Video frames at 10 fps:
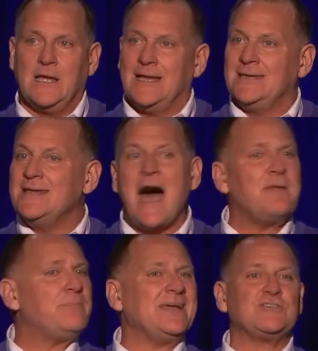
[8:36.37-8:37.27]

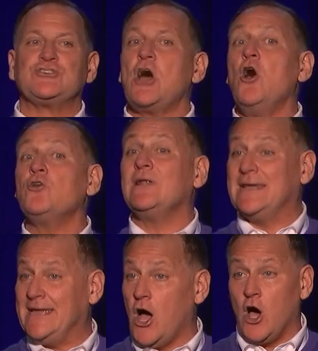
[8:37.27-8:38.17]
not based
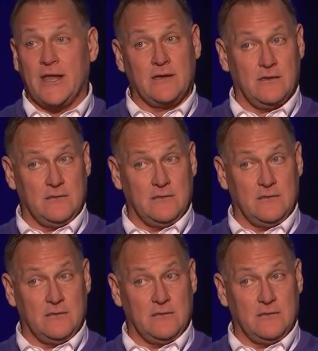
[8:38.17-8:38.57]
totally on